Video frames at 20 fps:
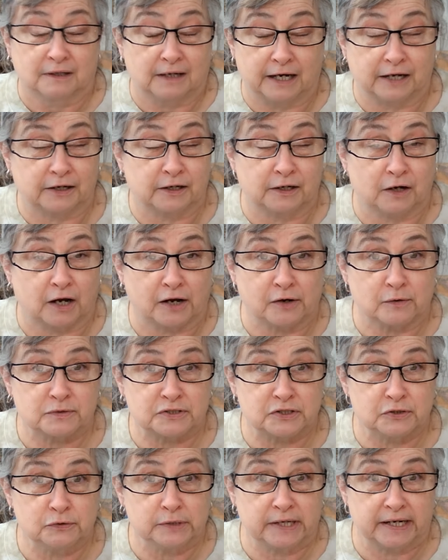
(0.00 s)
I, I don't
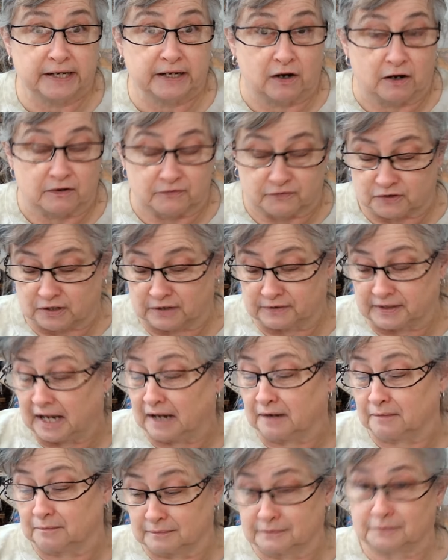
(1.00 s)
see you getting offers on
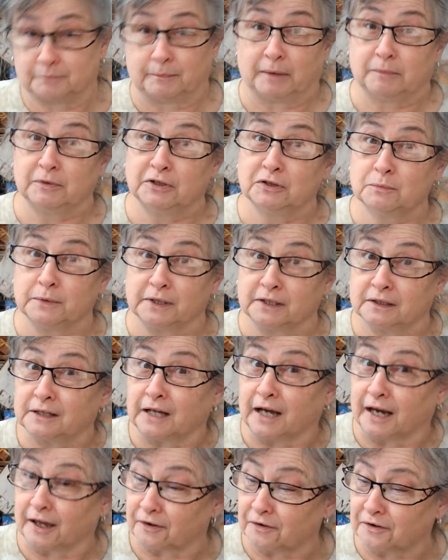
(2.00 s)
that. Maybe you will.
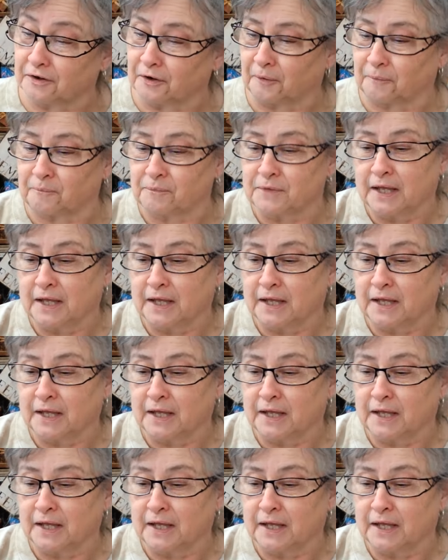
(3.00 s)
I don't know.